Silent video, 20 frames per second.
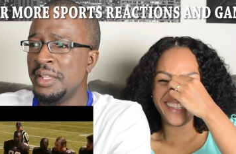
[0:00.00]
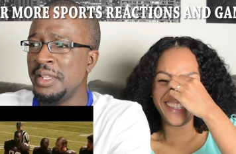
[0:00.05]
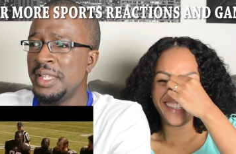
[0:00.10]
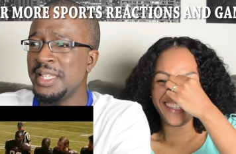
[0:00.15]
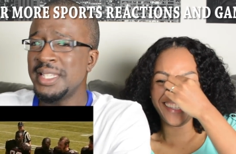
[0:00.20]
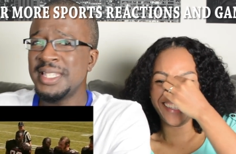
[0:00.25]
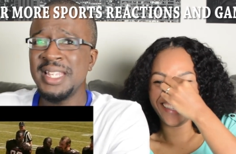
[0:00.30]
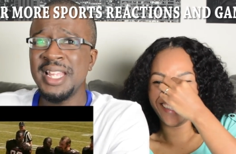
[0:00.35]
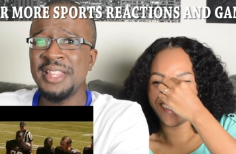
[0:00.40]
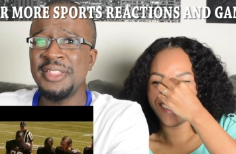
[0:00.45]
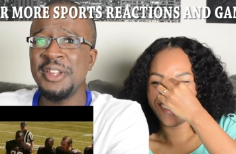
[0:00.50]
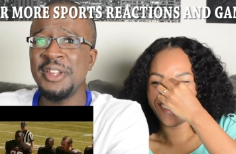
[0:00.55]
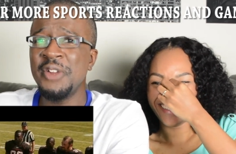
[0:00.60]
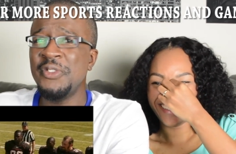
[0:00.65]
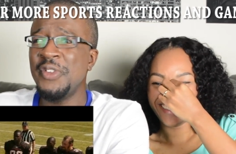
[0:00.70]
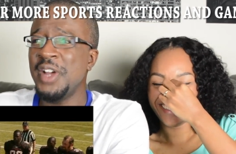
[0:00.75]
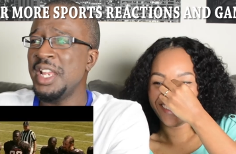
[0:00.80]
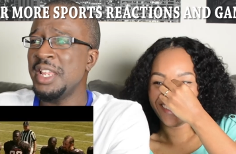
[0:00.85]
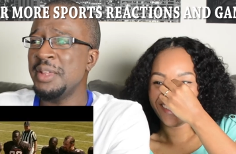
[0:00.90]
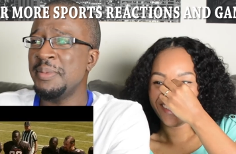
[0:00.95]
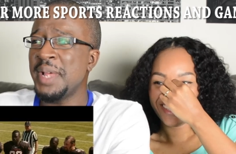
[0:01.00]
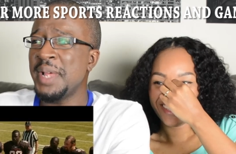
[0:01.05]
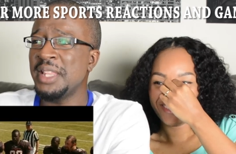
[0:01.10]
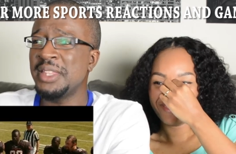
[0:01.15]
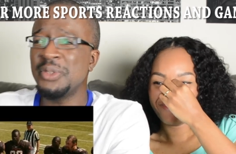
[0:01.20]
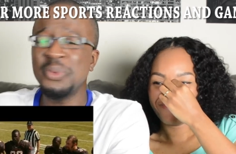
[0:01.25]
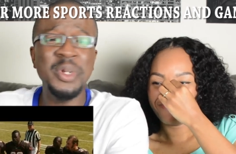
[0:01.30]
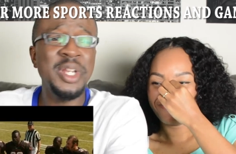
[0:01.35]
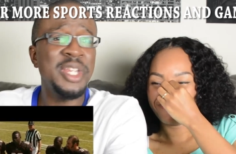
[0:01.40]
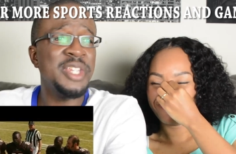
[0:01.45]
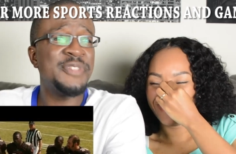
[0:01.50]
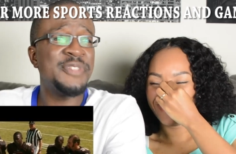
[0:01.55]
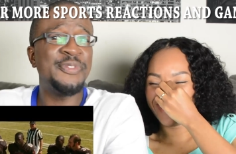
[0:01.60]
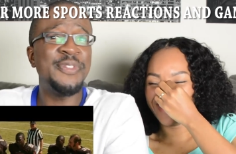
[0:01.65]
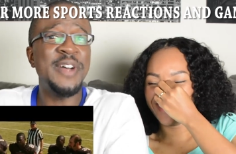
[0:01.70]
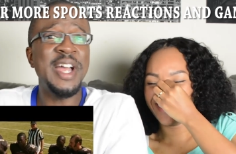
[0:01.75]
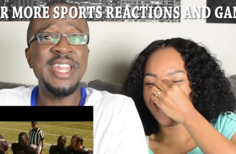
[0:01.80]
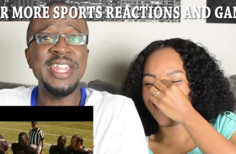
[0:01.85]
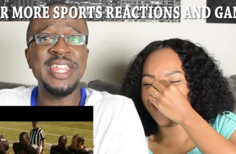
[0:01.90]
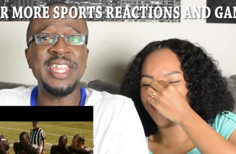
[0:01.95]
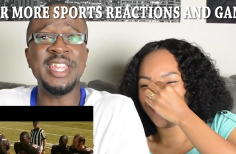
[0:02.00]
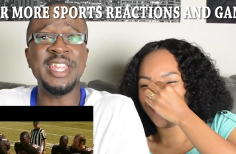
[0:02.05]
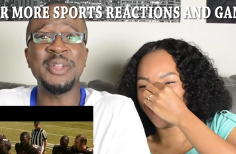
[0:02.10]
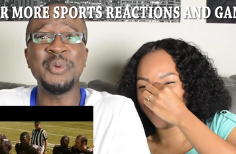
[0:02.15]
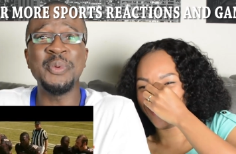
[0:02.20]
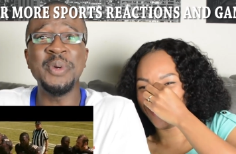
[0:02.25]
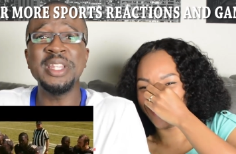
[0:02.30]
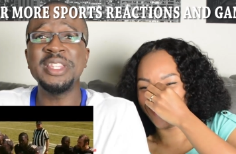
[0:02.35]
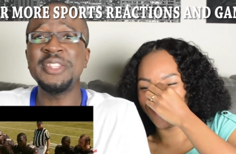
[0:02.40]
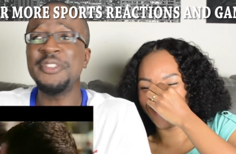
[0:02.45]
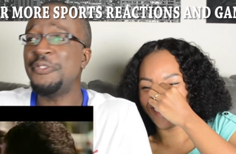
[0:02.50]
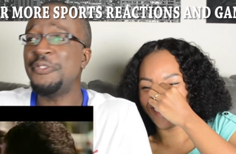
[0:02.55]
Speaker 1: There's nothing funny about this. What is funny? What the